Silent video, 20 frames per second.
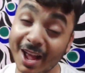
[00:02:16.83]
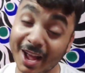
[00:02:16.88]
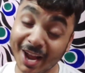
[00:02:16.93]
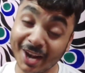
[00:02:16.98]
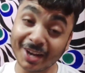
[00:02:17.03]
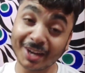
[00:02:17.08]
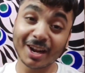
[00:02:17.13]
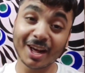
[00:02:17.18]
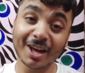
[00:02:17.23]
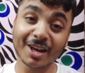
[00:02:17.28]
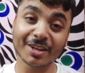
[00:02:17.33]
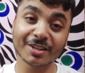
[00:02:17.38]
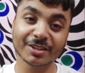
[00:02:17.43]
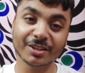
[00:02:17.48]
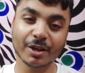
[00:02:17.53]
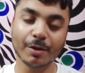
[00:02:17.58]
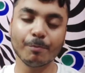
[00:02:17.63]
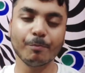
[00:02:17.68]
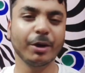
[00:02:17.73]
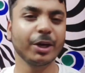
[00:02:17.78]
And
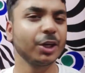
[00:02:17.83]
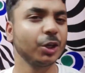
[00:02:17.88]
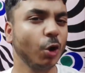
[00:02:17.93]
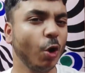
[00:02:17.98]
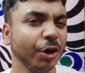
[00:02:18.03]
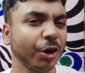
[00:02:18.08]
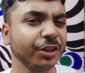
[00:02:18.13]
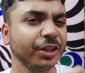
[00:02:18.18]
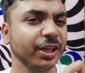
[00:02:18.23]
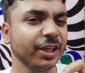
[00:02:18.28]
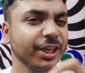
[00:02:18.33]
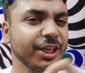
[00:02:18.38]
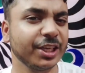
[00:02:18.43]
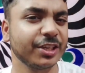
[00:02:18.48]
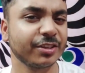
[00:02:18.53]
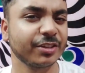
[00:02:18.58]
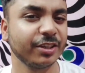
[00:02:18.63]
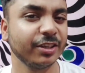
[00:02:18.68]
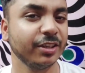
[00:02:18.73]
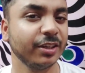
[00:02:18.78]
last but not the
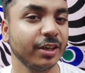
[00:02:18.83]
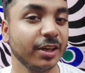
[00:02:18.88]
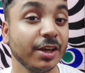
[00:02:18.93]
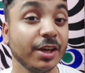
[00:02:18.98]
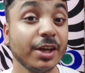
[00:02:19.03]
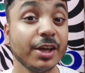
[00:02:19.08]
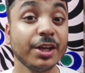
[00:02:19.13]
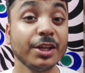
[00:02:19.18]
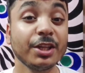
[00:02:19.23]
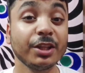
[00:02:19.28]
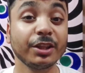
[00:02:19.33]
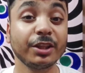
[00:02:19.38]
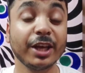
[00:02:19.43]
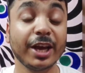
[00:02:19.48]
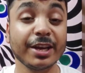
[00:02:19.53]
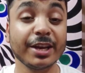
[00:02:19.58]
least, the